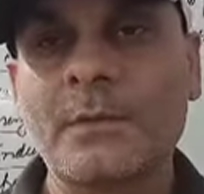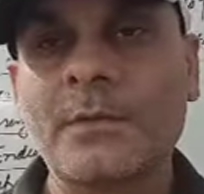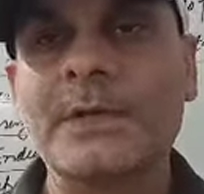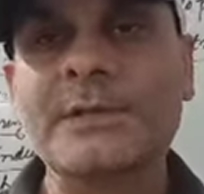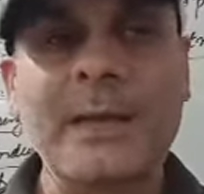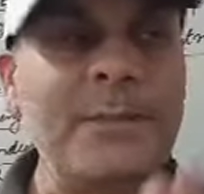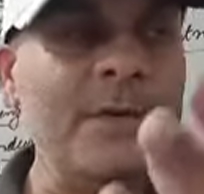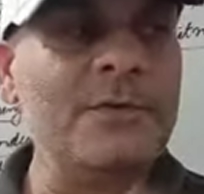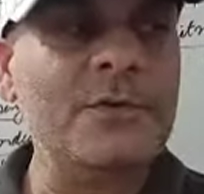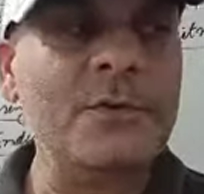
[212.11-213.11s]
For example,
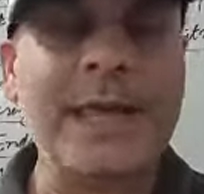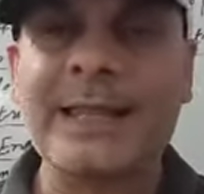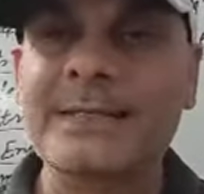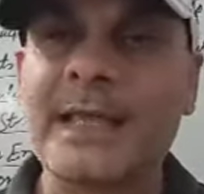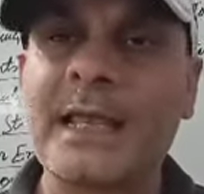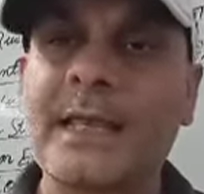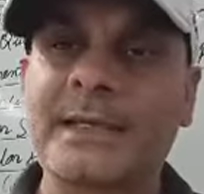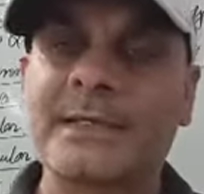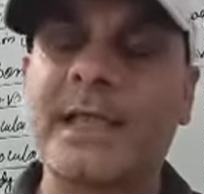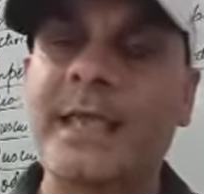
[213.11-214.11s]
if you do calisthenic
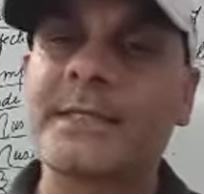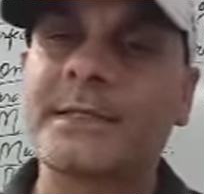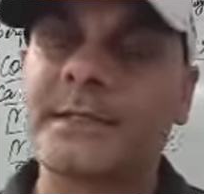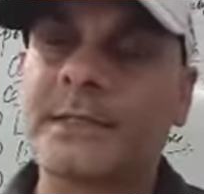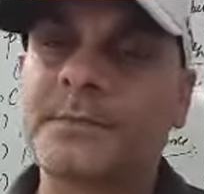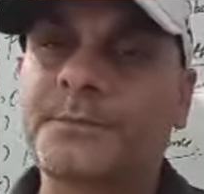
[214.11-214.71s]
exercises